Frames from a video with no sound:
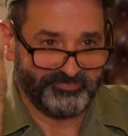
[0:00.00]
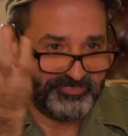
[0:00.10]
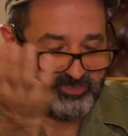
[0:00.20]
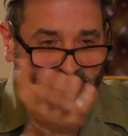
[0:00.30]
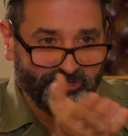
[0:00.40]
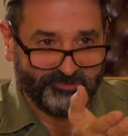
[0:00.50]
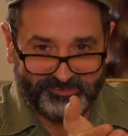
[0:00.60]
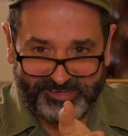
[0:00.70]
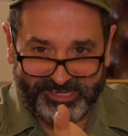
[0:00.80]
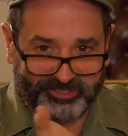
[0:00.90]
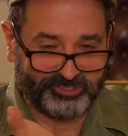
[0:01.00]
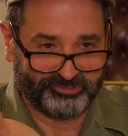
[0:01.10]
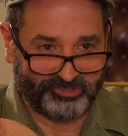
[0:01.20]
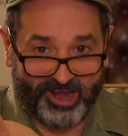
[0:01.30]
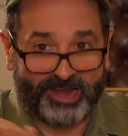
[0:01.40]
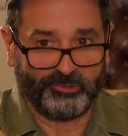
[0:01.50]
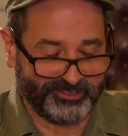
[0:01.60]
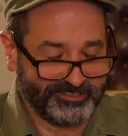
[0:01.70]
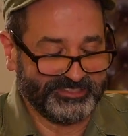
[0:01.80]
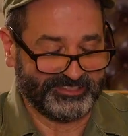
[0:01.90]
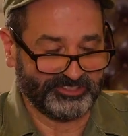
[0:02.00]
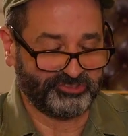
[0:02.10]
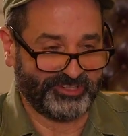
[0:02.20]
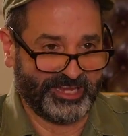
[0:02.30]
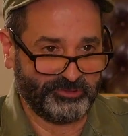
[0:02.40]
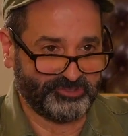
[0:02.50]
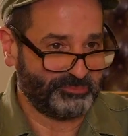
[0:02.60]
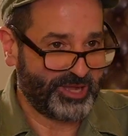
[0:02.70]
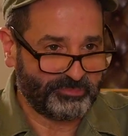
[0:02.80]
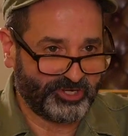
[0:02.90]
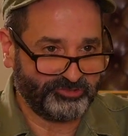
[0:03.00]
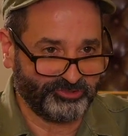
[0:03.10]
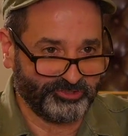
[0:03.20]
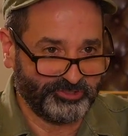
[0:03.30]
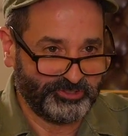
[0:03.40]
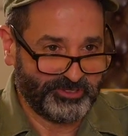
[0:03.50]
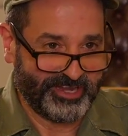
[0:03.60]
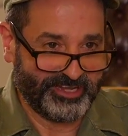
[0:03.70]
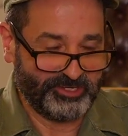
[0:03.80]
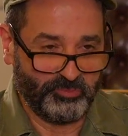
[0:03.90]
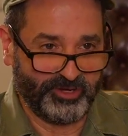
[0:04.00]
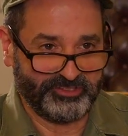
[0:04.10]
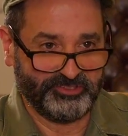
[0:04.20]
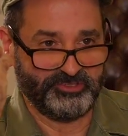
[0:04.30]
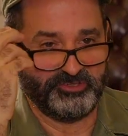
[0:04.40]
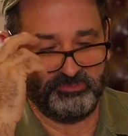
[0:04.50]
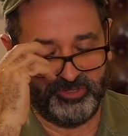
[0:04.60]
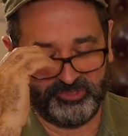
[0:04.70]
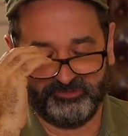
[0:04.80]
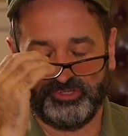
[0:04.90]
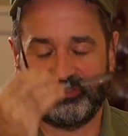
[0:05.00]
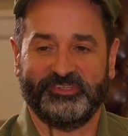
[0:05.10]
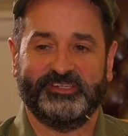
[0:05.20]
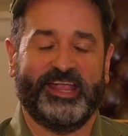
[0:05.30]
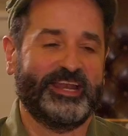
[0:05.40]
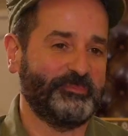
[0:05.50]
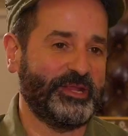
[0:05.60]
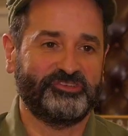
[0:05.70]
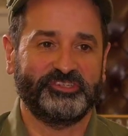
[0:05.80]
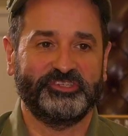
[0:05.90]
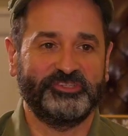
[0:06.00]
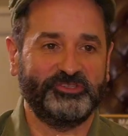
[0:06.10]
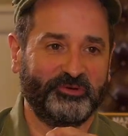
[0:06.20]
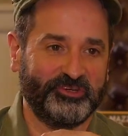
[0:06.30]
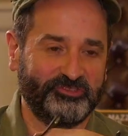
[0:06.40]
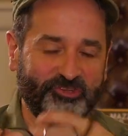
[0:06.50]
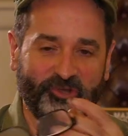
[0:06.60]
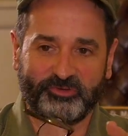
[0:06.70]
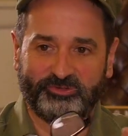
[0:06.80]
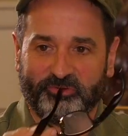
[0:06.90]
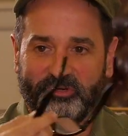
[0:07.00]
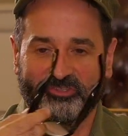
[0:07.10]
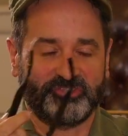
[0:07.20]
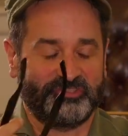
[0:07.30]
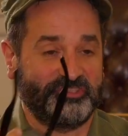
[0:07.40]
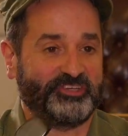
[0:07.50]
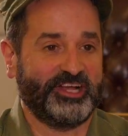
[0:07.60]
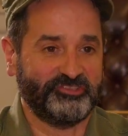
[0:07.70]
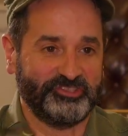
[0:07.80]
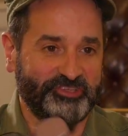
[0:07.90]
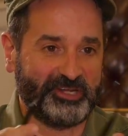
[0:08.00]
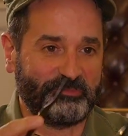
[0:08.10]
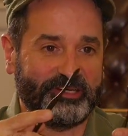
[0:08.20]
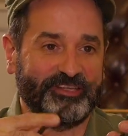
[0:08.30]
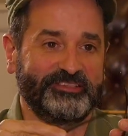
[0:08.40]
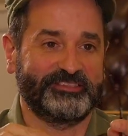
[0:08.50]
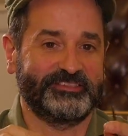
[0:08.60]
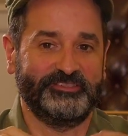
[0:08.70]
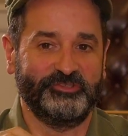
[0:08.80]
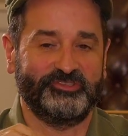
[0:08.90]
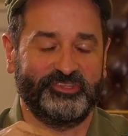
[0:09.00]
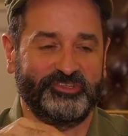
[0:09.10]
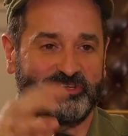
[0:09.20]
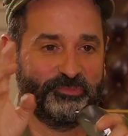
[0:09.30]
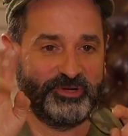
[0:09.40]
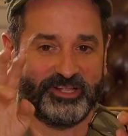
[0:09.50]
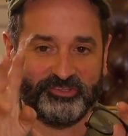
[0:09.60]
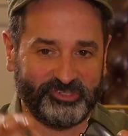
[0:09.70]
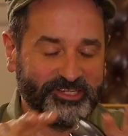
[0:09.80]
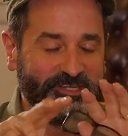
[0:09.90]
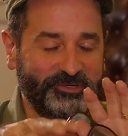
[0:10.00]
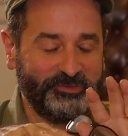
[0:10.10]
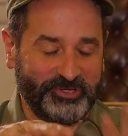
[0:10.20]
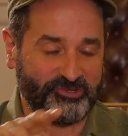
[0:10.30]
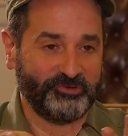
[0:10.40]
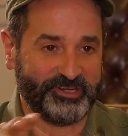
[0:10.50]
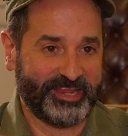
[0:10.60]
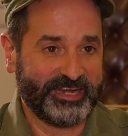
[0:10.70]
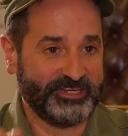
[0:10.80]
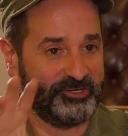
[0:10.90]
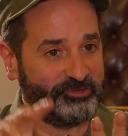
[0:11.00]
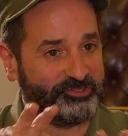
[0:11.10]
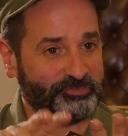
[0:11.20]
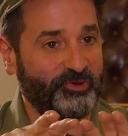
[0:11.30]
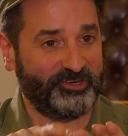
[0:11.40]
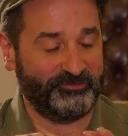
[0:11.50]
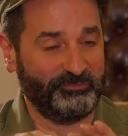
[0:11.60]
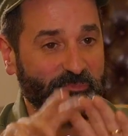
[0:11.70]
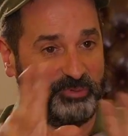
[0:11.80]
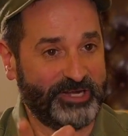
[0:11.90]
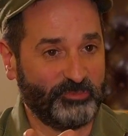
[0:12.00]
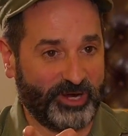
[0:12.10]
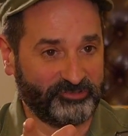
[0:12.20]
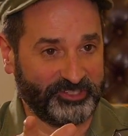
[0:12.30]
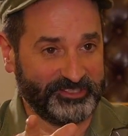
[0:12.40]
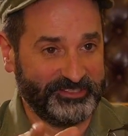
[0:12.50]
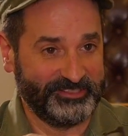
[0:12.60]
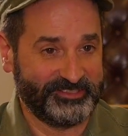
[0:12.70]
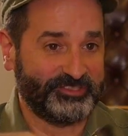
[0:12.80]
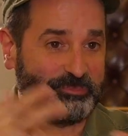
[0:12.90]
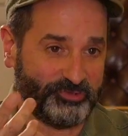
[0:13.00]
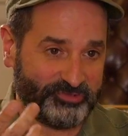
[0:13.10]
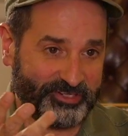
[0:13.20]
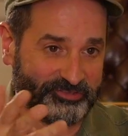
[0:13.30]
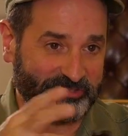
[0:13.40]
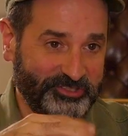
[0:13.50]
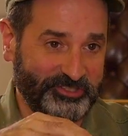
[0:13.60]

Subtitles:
our English language and pop culture. Anyone, whether it's in animation or in jokes or just discussions, anyone that uses the terminology Manchurian Candidate knows it's part of brainwashing, sleeper cells.